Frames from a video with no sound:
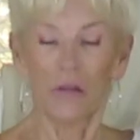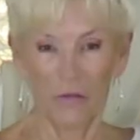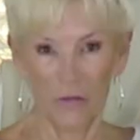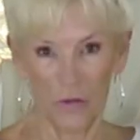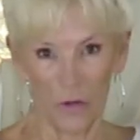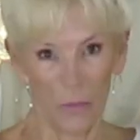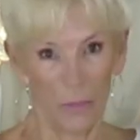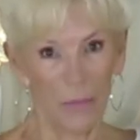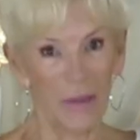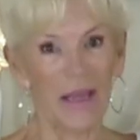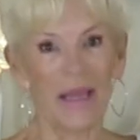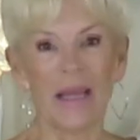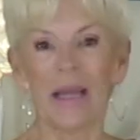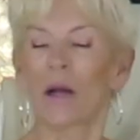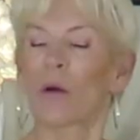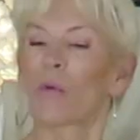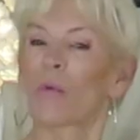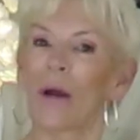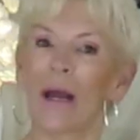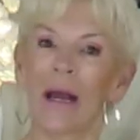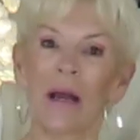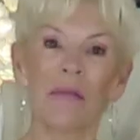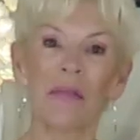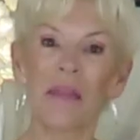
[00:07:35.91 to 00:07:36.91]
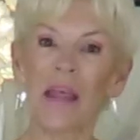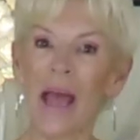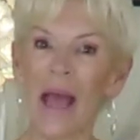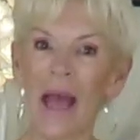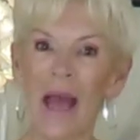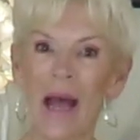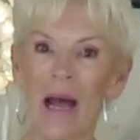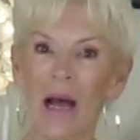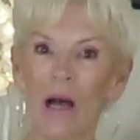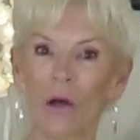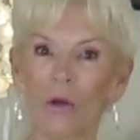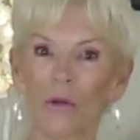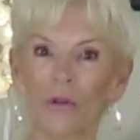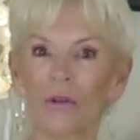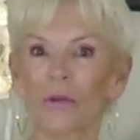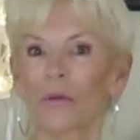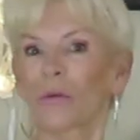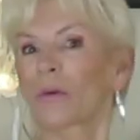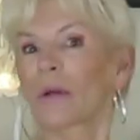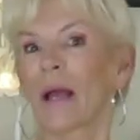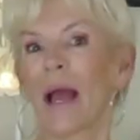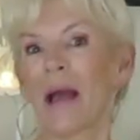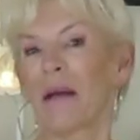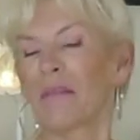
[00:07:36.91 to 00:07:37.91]
for being around the house
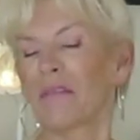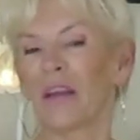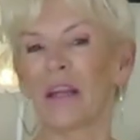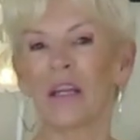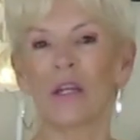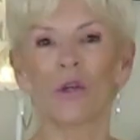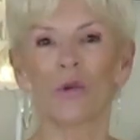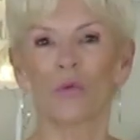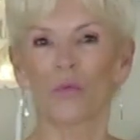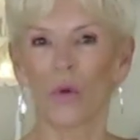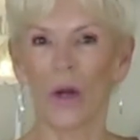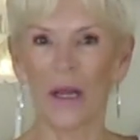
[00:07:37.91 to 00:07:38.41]
or having to